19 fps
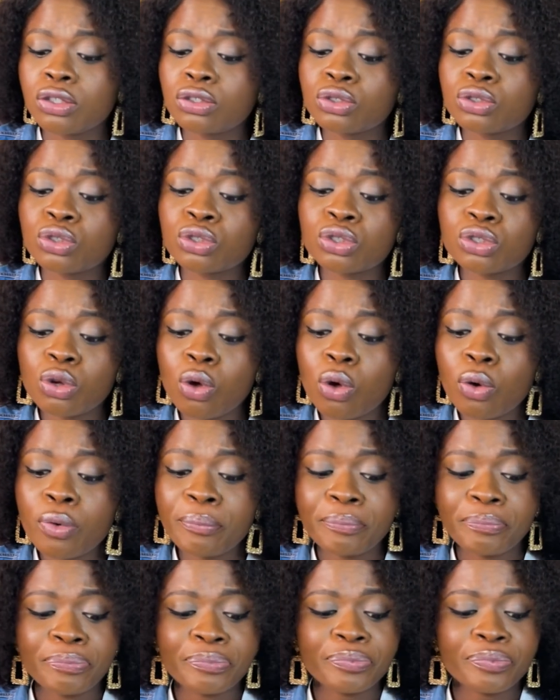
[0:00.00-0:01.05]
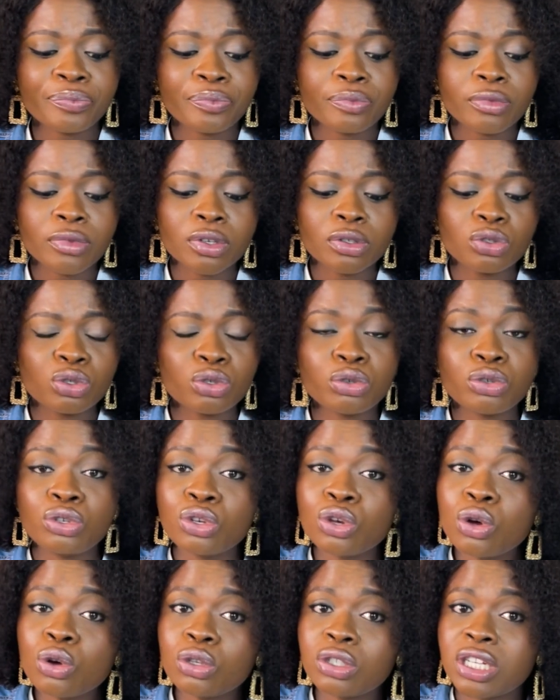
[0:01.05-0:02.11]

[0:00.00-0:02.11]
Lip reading: So, to you,